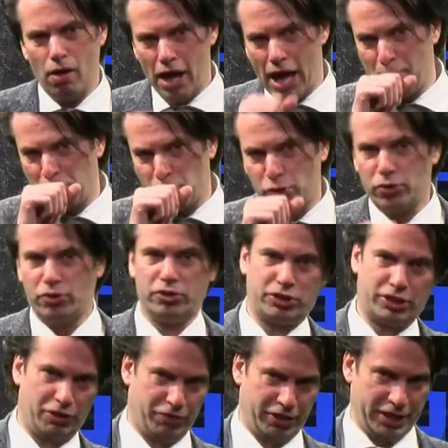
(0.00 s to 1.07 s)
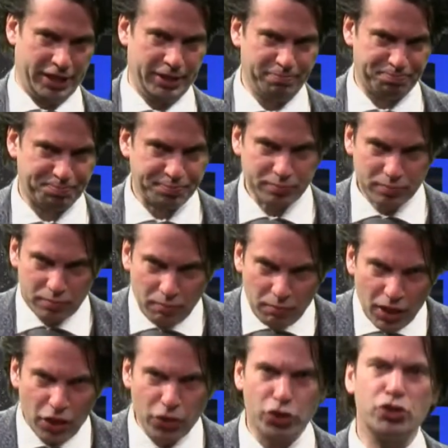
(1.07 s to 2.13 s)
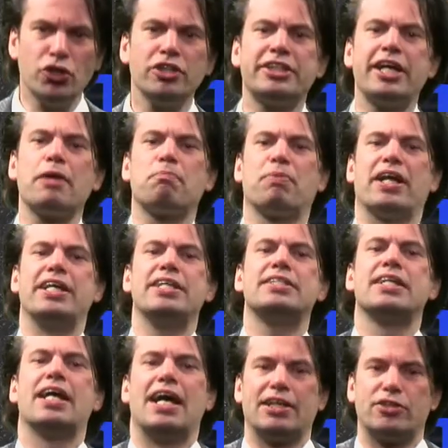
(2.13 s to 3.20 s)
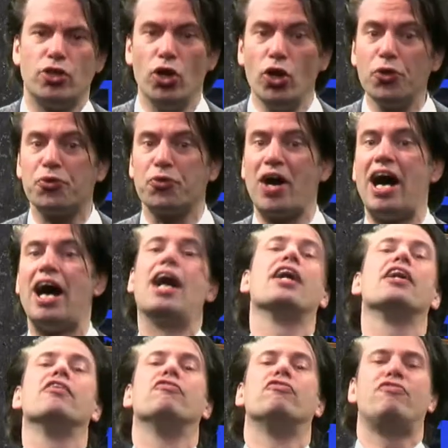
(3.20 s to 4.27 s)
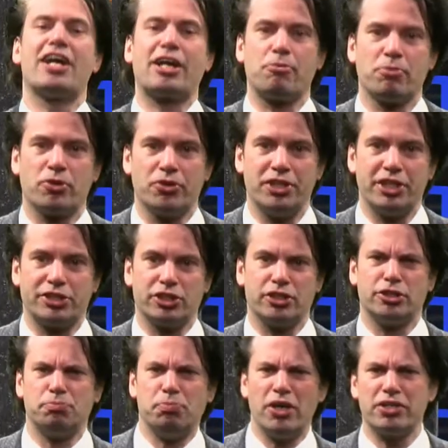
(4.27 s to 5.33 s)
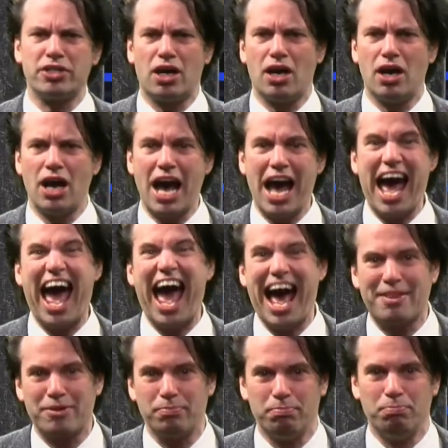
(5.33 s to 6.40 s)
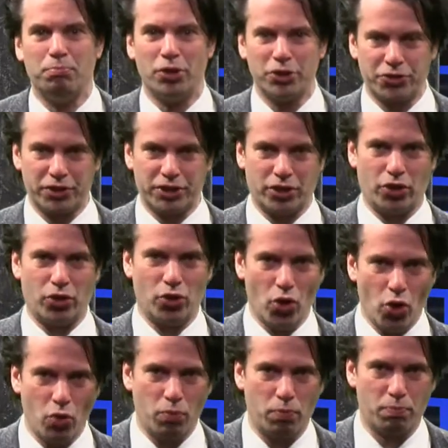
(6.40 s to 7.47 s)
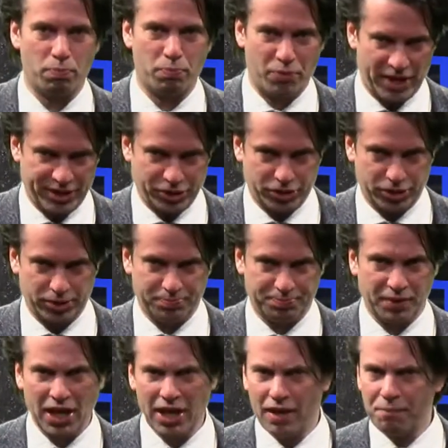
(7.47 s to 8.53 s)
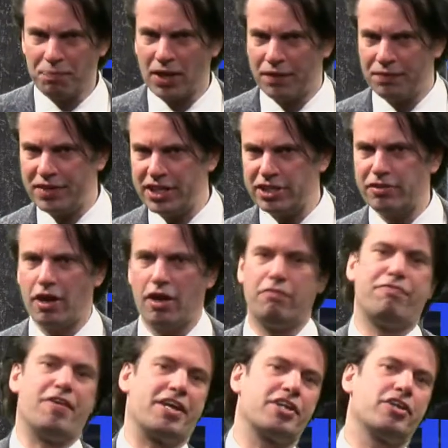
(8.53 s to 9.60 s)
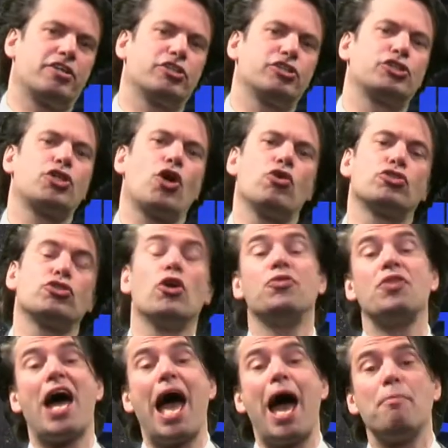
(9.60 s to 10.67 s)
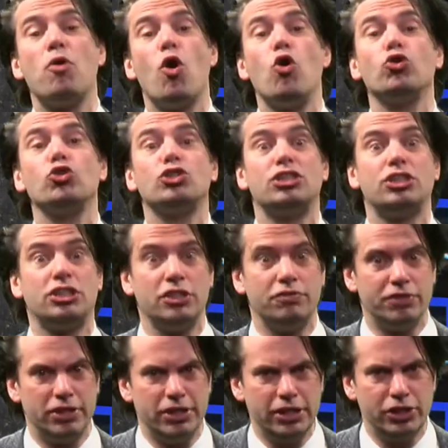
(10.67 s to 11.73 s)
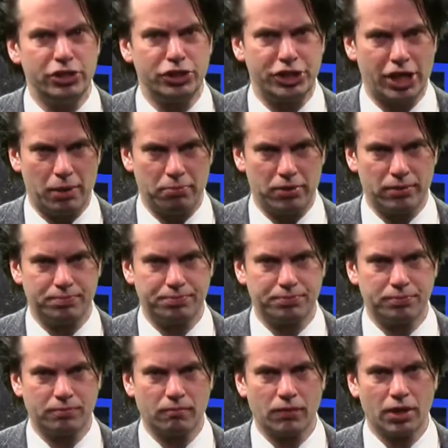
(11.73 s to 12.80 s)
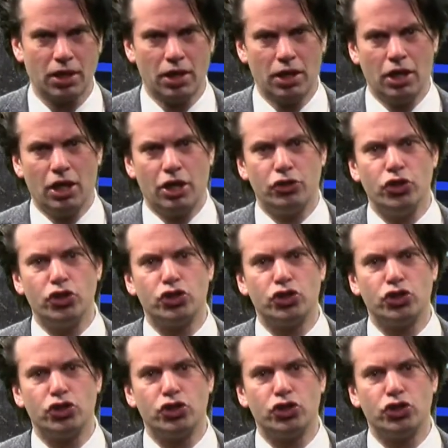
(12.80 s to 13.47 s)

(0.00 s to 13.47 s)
MOCVD does not take place at ultra-high vacuum conditions, but at moderate low pressures. This figure shows an MOCVD chamber. The